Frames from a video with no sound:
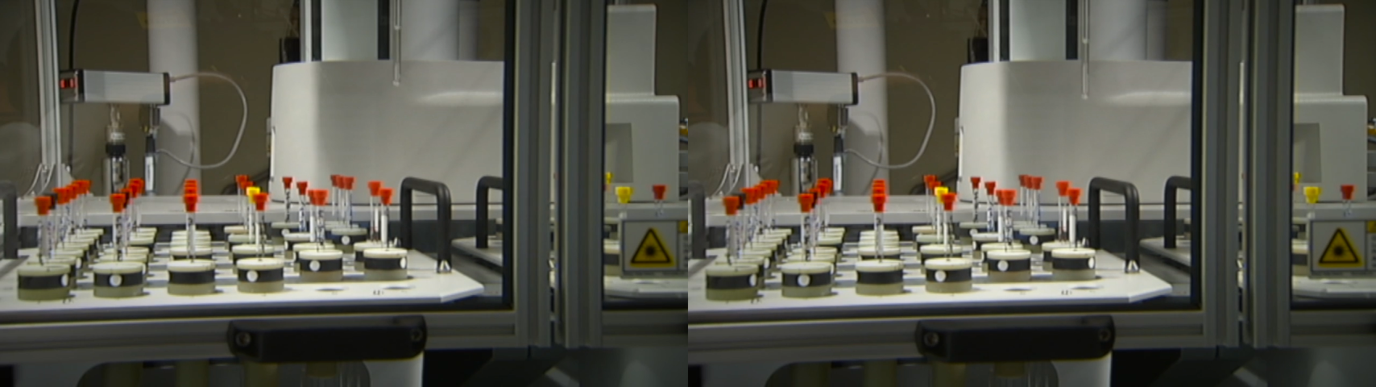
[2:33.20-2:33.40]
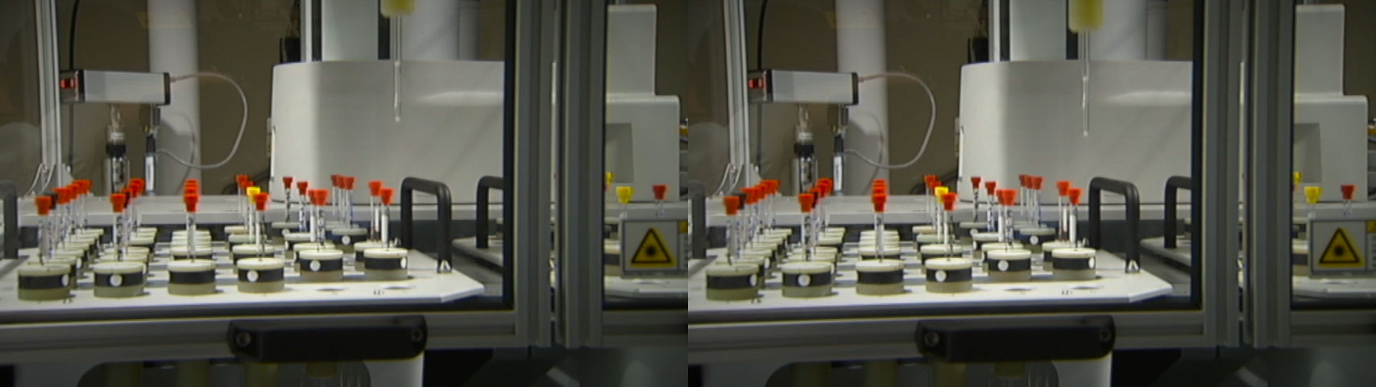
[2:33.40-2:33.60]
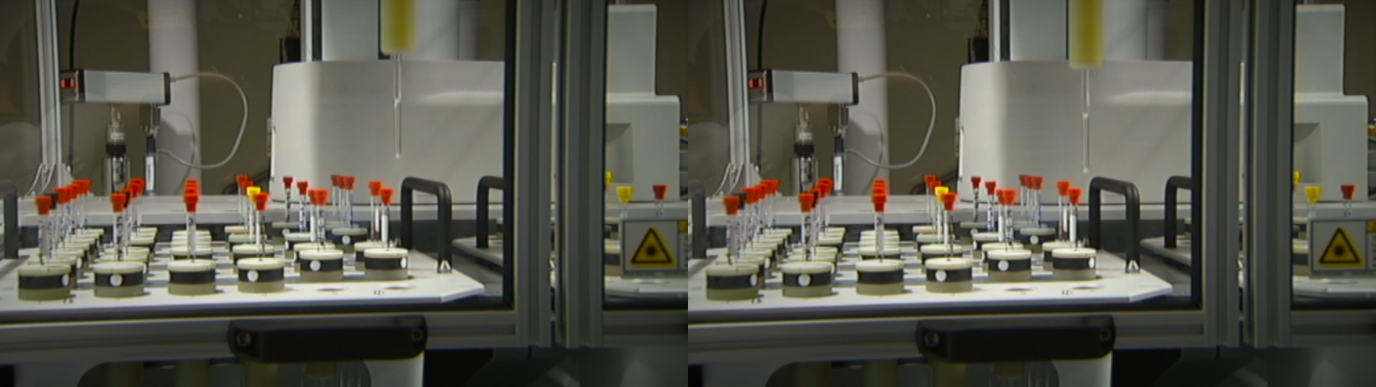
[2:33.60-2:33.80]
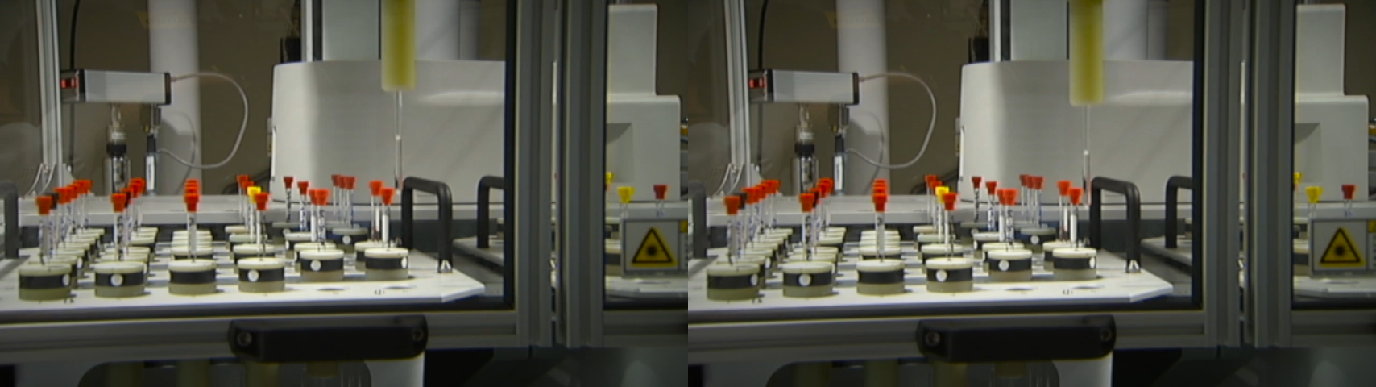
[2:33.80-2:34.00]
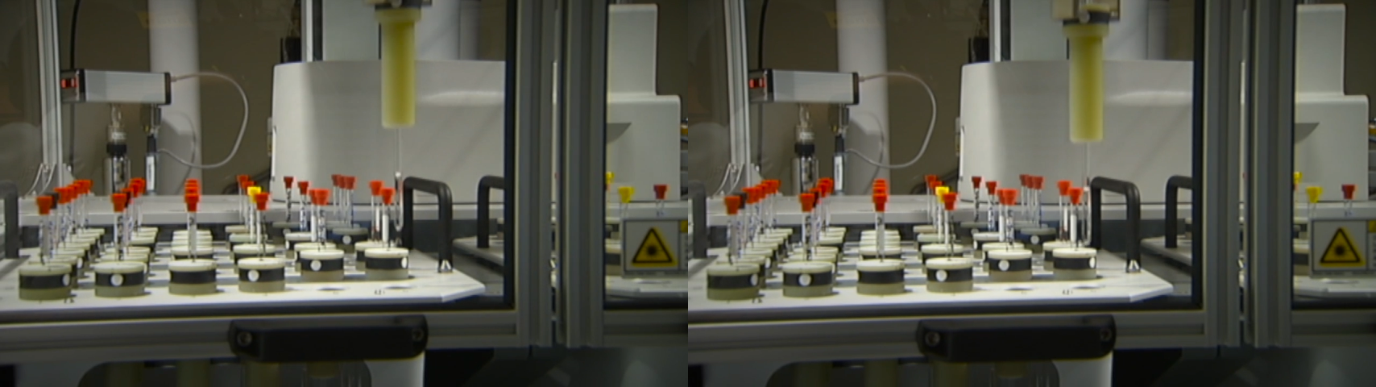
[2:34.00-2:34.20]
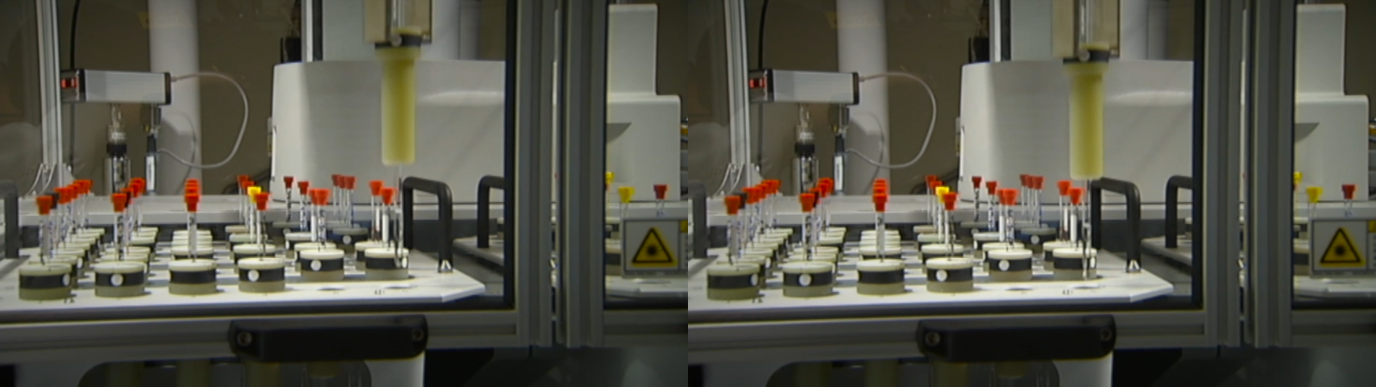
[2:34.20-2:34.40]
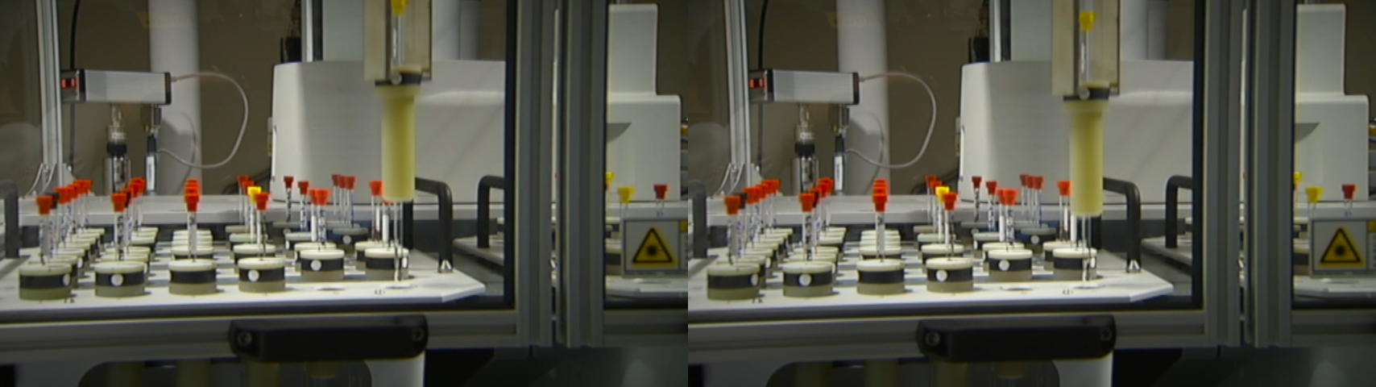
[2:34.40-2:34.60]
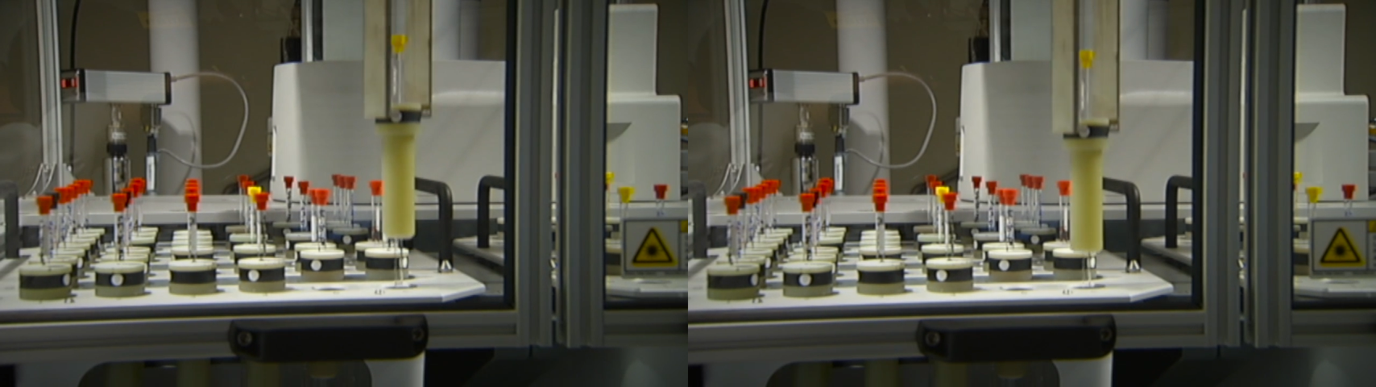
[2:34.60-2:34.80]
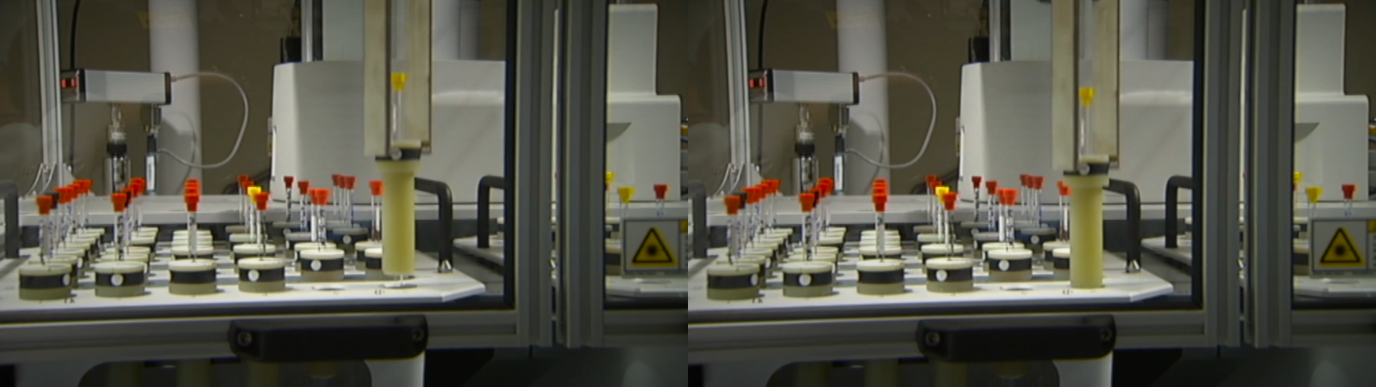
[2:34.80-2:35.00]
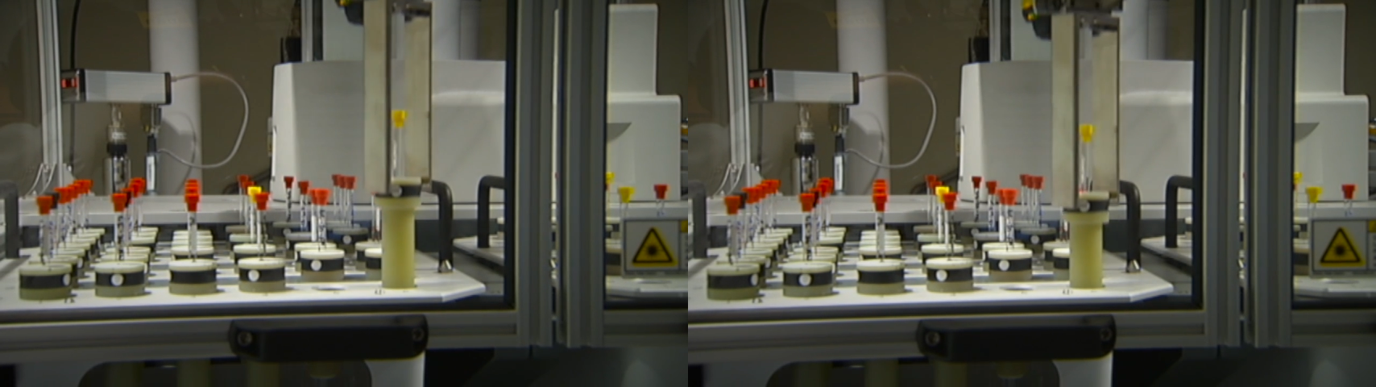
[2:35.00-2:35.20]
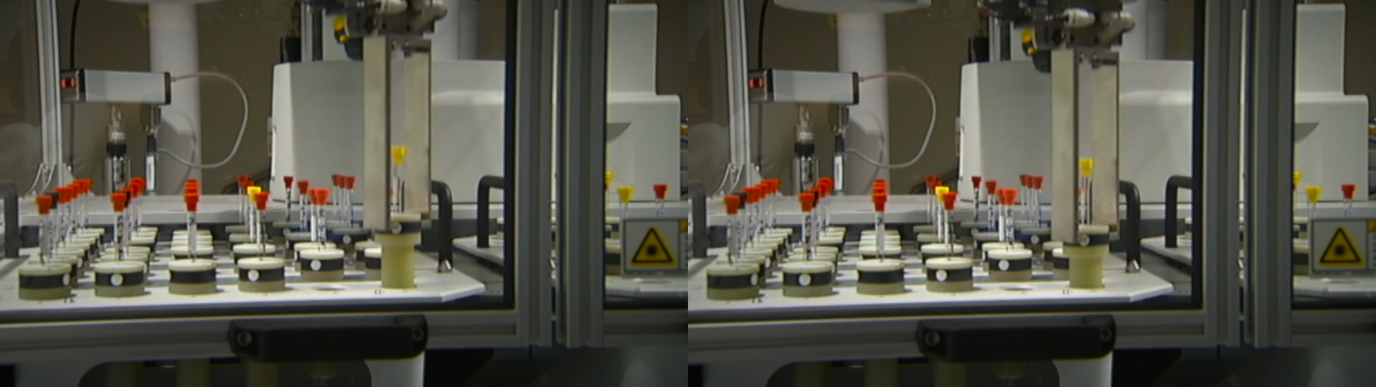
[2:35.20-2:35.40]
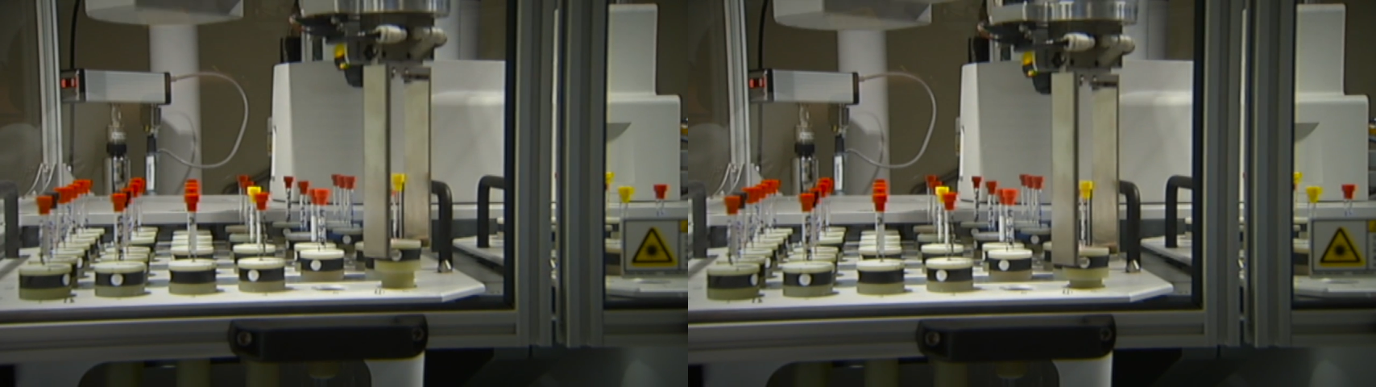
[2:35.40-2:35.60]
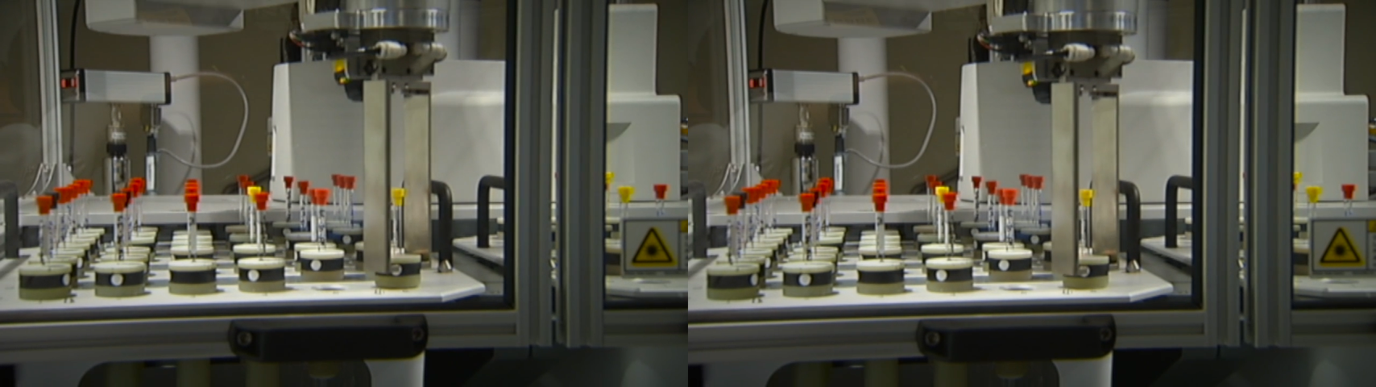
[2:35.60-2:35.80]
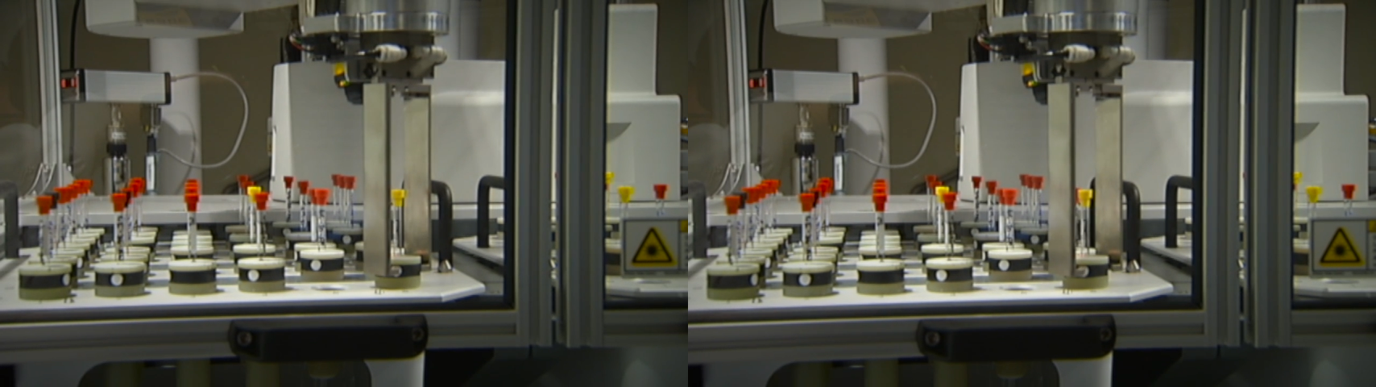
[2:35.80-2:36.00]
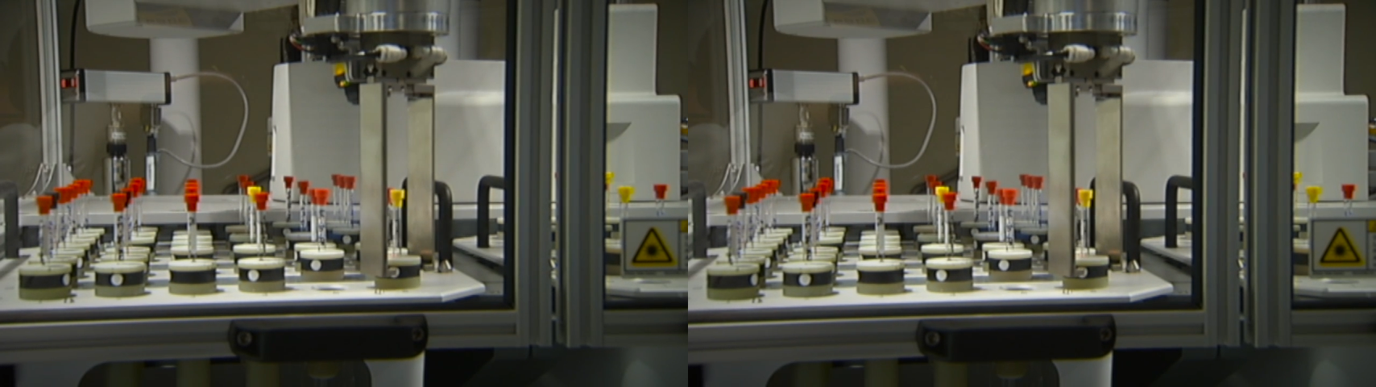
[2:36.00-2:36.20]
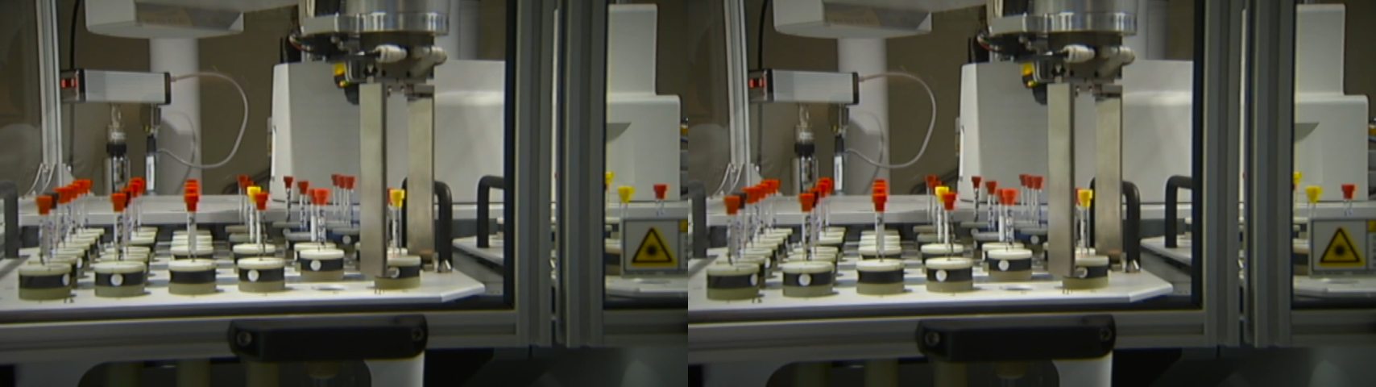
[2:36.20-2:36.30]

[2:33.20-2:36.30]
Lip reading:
Nobody's mouth can be seen.